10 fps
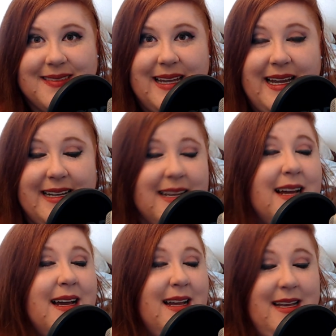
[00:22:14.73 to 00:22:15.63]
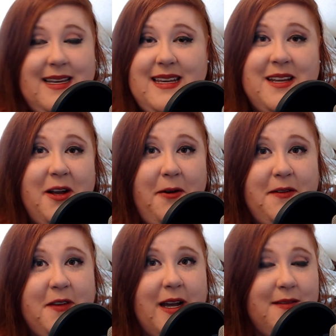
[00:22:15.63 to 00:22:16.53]
And you know,
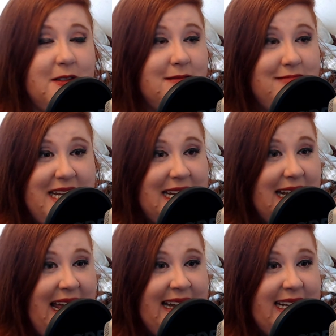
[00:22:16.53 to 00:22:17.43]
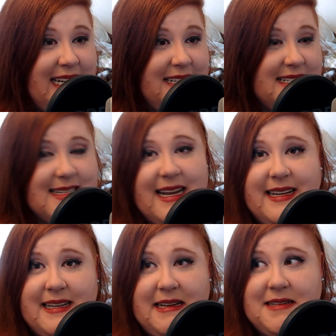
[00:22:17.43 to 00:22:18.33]
if you ever need any
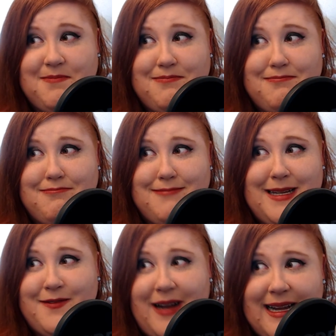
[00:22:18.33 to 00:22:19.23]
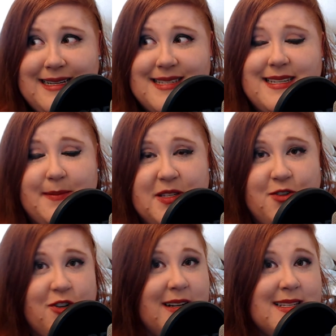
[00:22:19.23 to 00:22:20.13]
psychic advice, tips, and
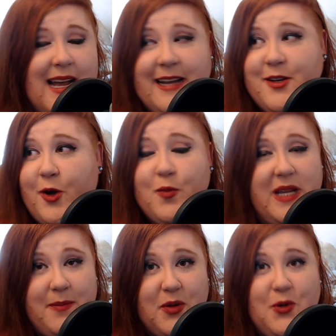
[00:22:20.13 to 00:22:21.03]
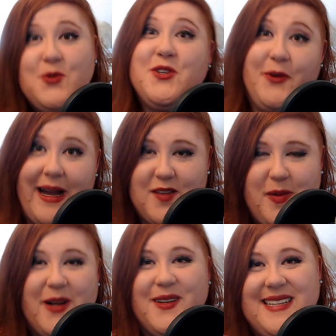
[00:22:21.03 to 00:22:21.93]
tricks, I know people who do have
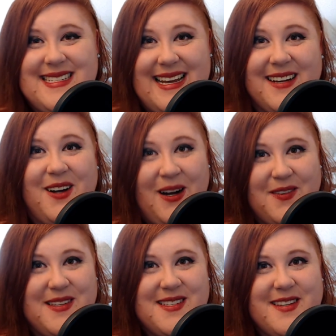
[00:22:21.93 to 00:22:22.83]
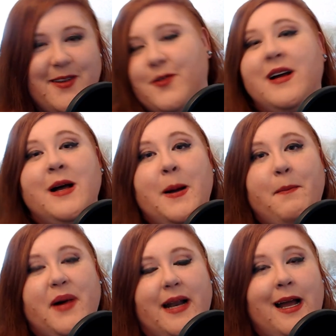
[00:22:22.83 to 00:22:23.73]
abilities that can offer this to you,
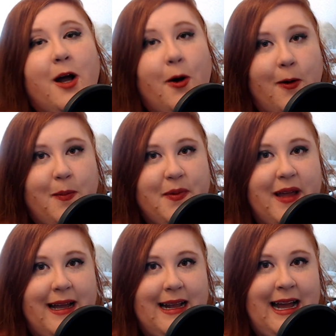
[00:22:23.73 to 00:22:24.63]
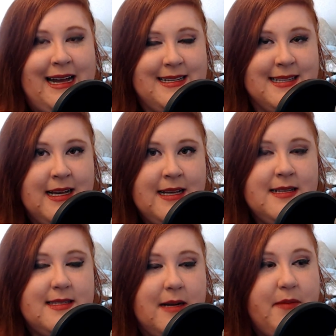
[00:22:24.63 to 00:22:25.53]
but I hope that as
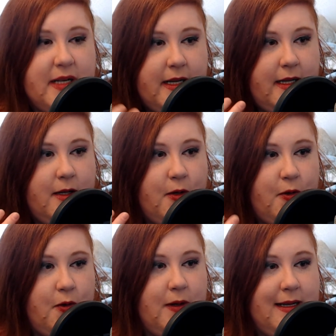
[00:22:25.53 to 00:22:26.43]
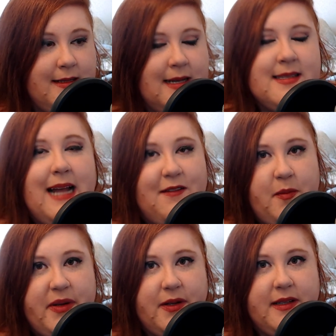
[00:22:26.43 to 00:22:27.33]
somebody who doesn't have
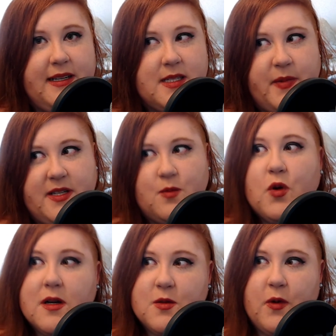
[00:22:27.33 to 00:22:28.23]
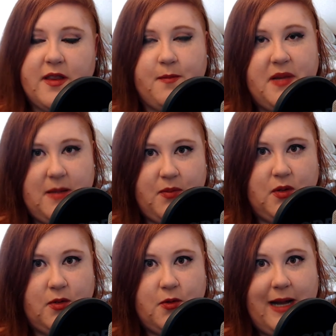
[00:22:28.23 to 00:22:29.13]
abilities but has worked with
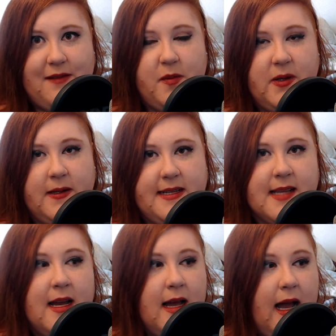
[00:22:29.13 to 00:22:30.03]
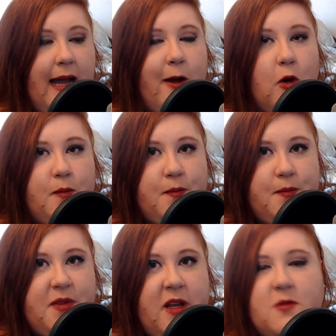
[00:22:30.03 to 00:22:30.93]
people who have abilities, I hope
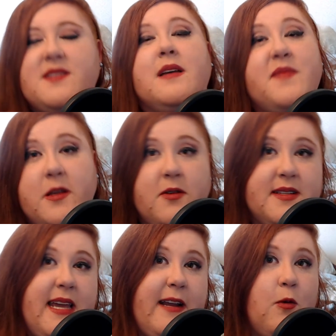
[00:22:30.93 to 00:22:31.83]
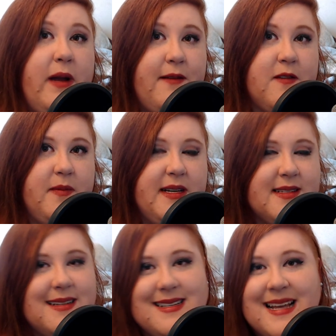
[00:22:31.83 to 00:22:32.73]
there was something you could take away from this,
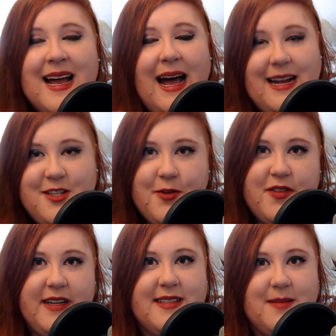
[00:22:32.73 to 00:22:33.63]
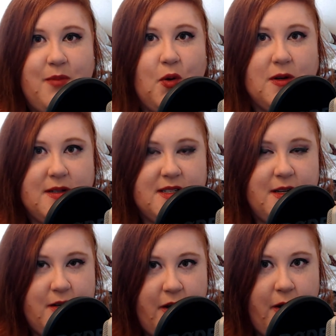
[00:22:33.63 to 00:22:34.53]
because I do think it's important to
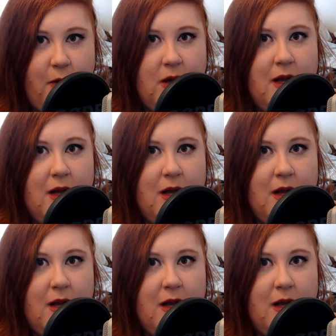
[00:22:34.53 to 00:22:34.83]
know